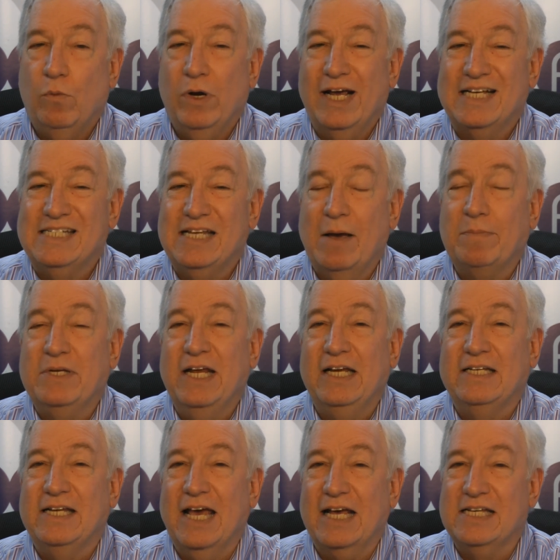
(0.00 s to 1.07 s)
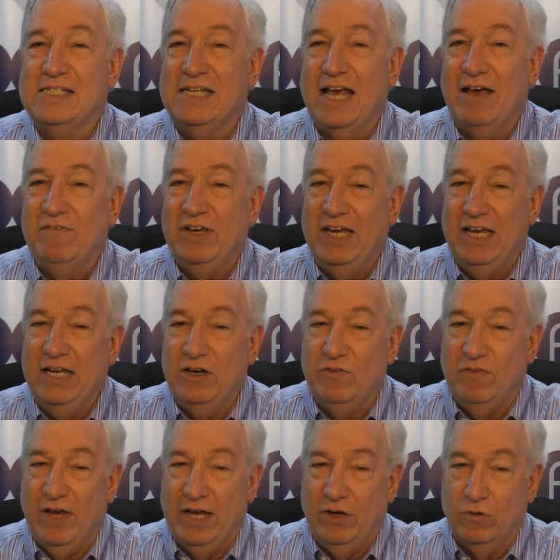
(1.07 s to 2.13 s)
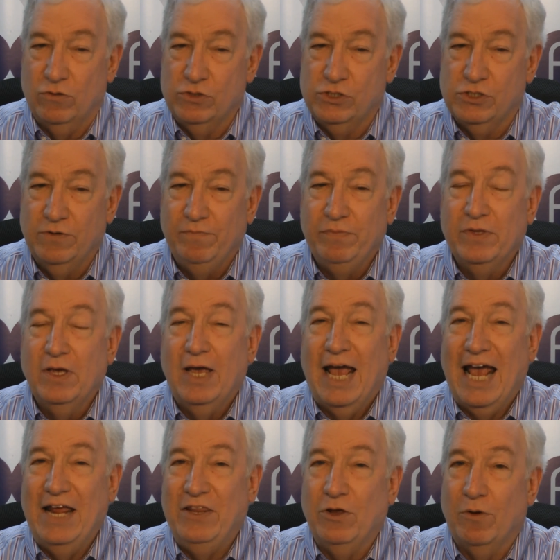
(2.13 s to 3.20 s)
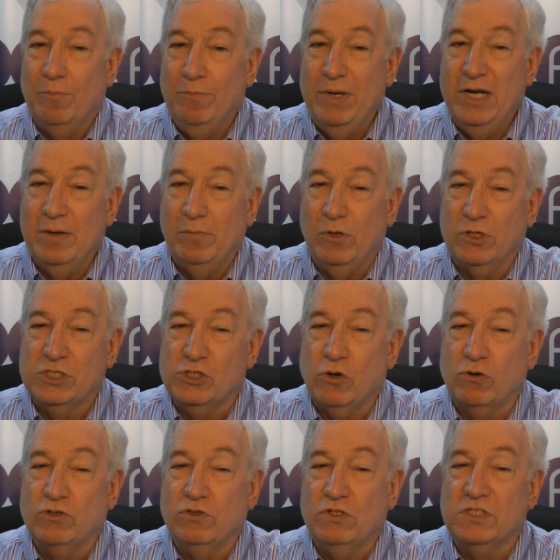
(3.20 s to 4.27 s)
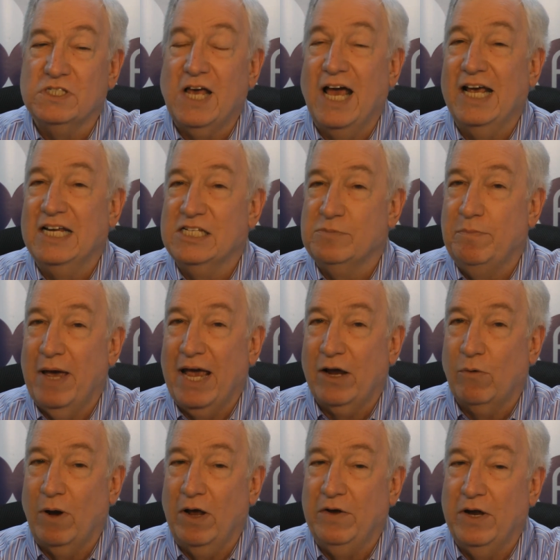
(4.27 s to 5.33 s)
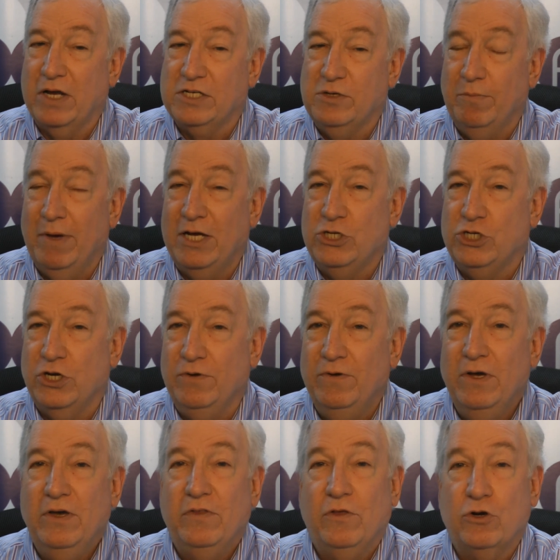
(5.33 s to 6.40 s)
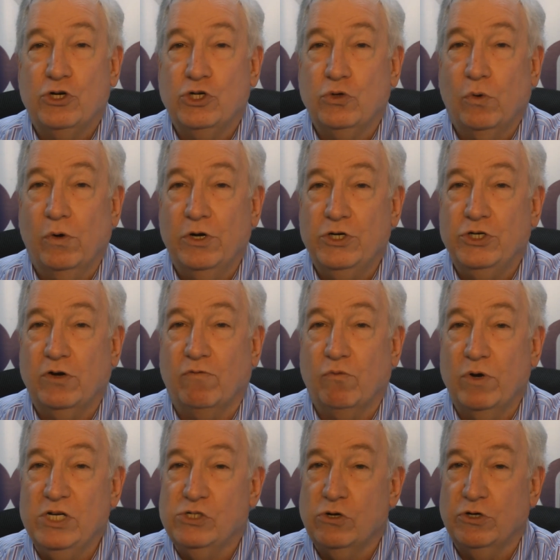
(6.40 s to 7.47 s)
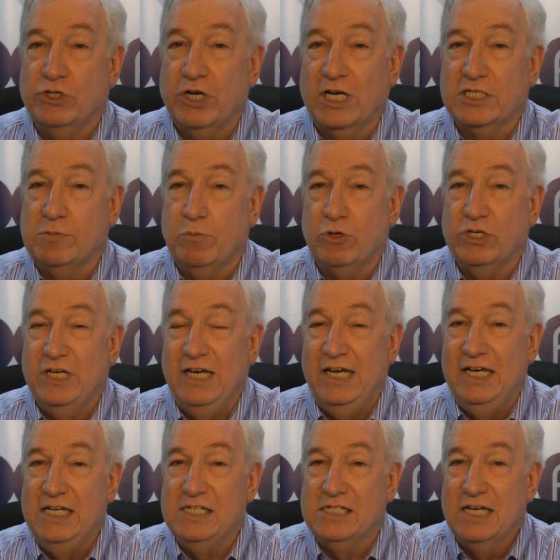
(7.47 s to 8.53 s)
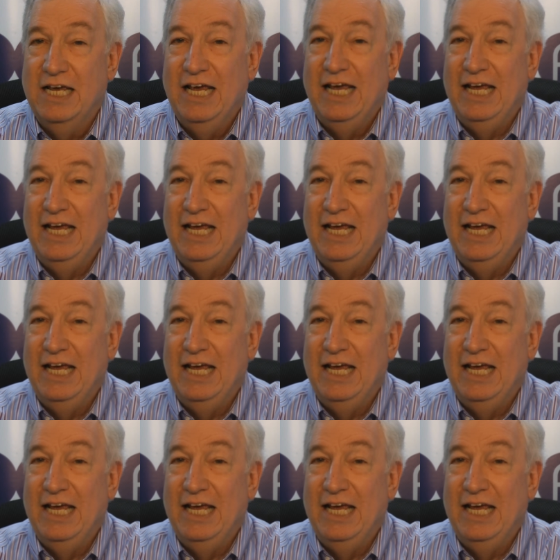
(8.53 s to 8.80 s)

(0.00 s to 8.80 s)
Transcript: accepting tech-savvy innovators and their minimal social science background, not to mention their shortage of research expertise,